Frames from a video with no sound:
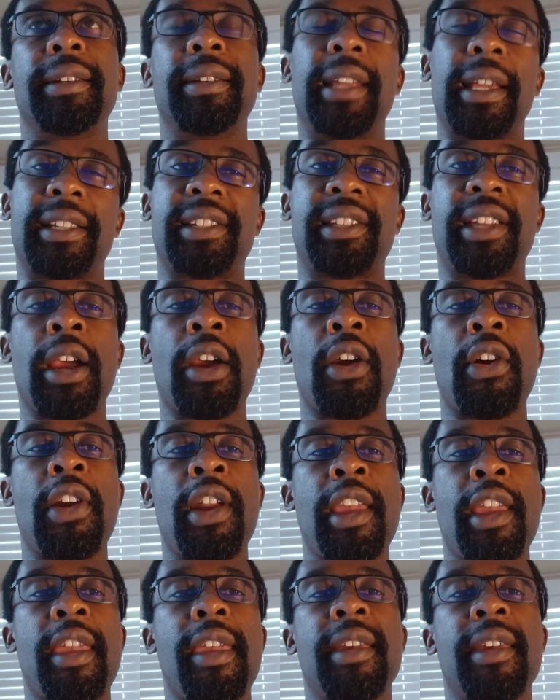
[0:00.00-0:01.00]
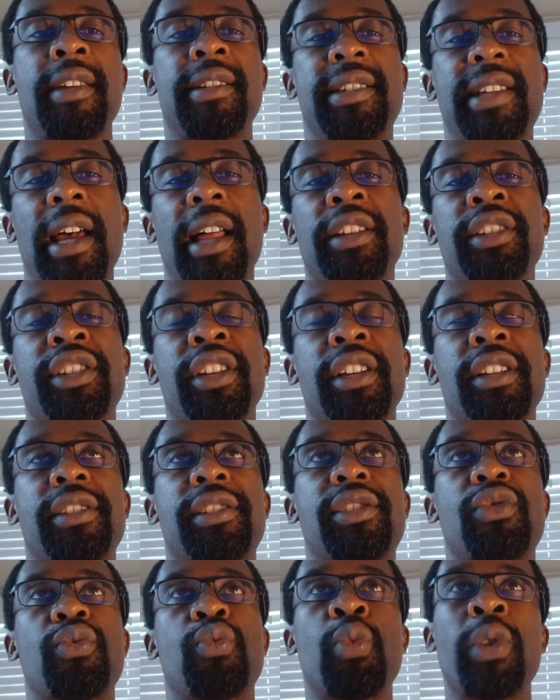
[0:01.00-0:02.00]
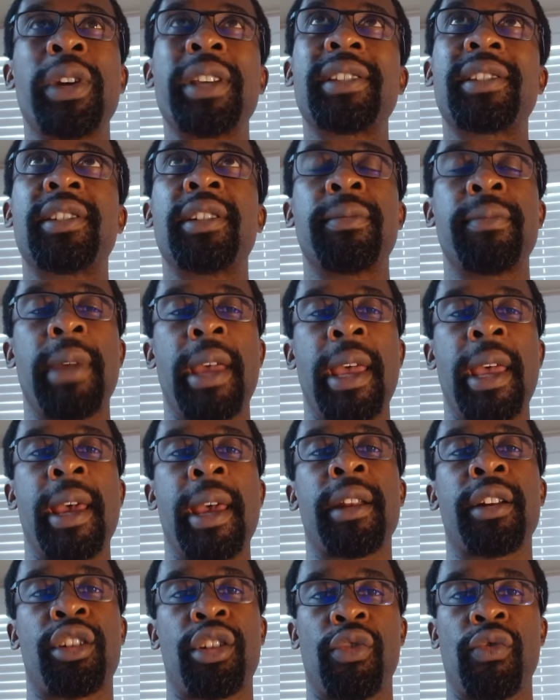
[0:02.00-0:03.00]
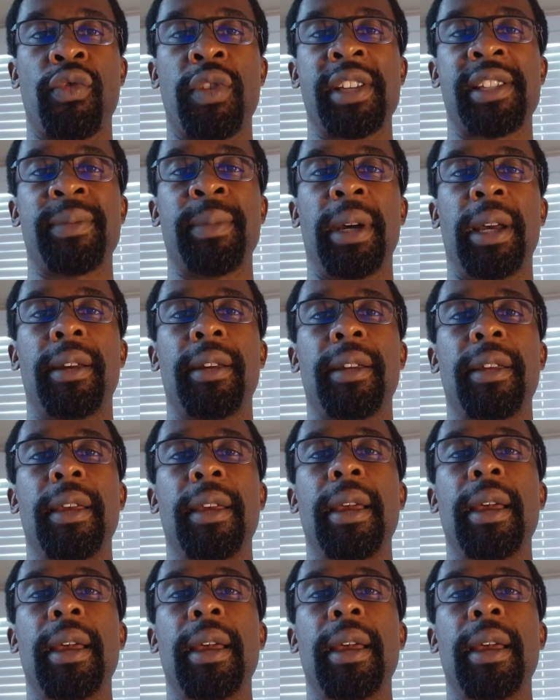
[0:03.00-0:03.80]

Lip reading: dexterity, intelligence, wisdom, and charisma.